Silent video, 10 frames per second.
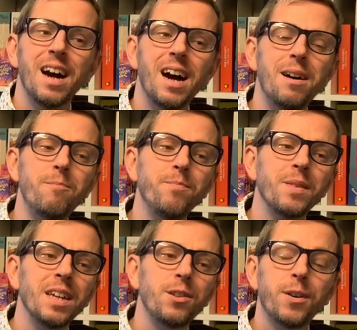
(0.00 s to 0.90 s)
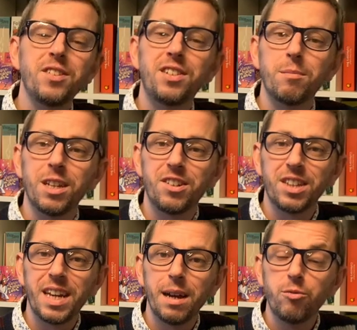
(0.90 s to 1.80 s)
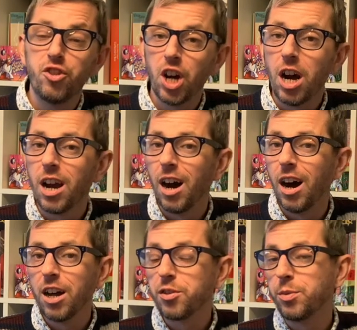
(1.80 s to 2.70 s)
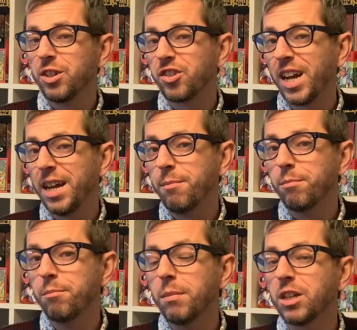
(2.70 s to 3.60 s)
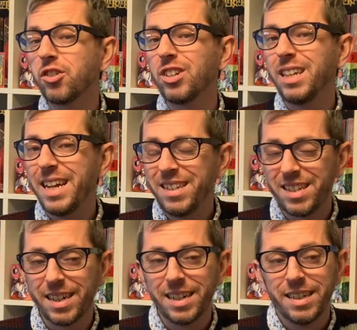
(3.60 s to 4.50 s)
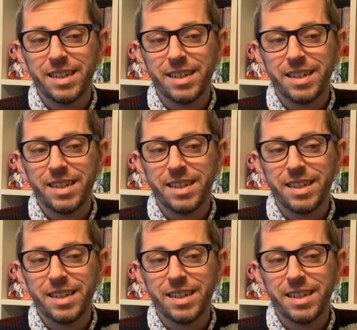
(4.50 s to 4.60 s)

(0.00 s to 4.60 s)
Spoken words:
It's very similar to the game Junkart, which came much later,